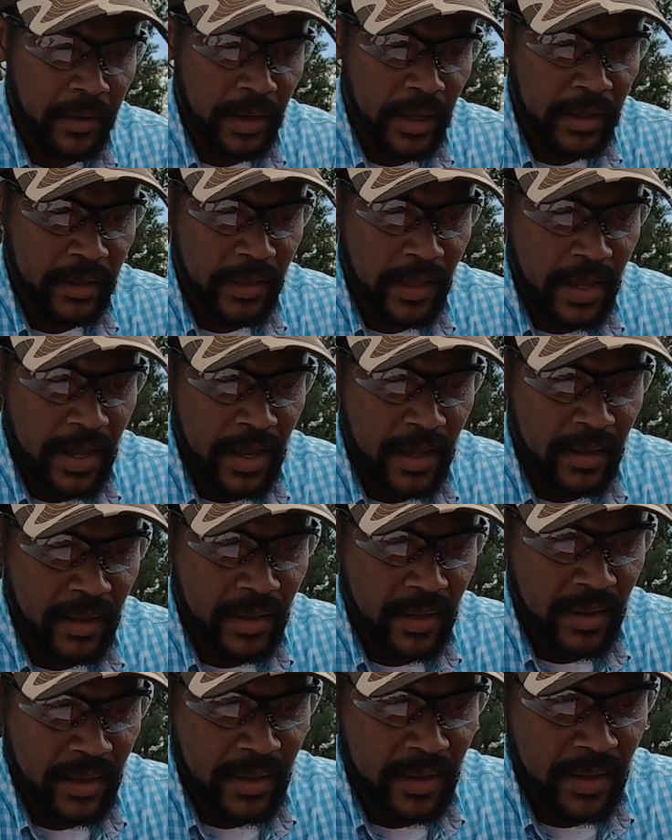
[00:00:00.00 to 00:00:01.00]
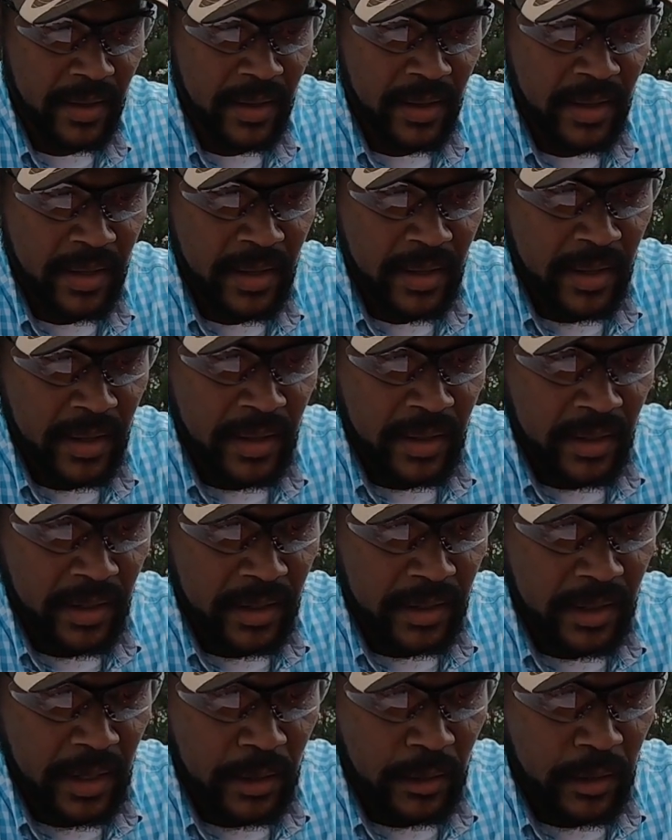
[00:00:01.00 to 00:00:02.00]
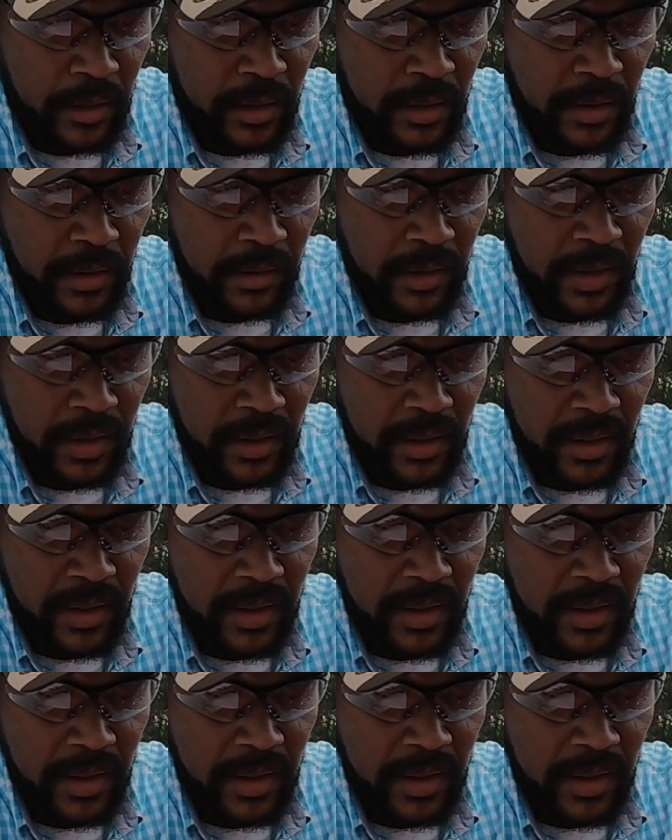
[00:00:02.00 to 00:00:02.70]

like that. Get that started.